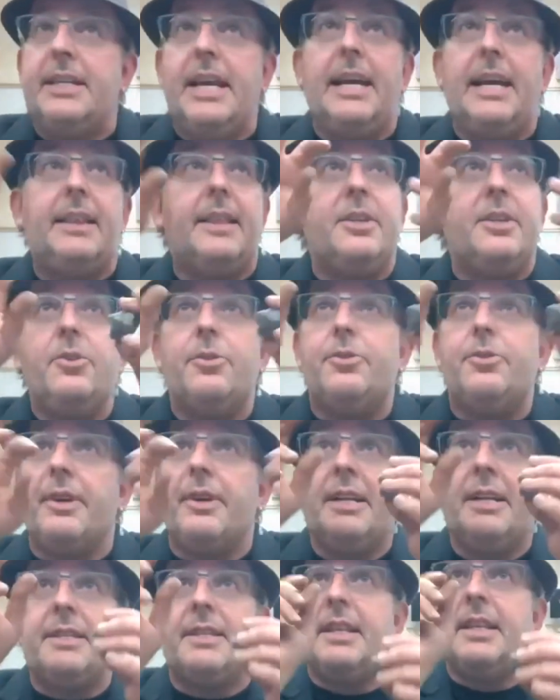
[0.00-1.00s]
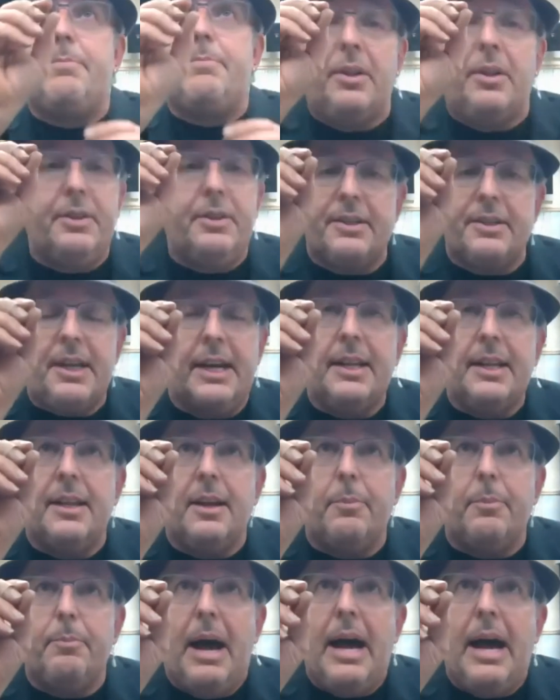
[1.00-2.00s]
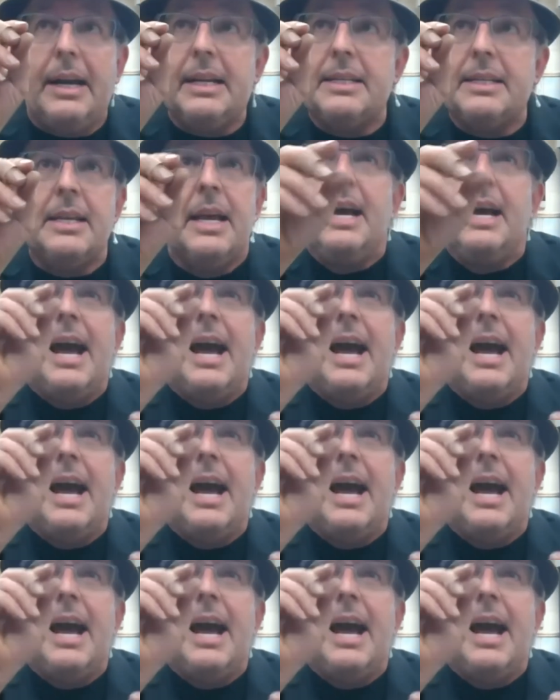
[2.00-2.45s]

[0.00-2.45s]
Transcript: take the nutrients and they build their tiny little bodies.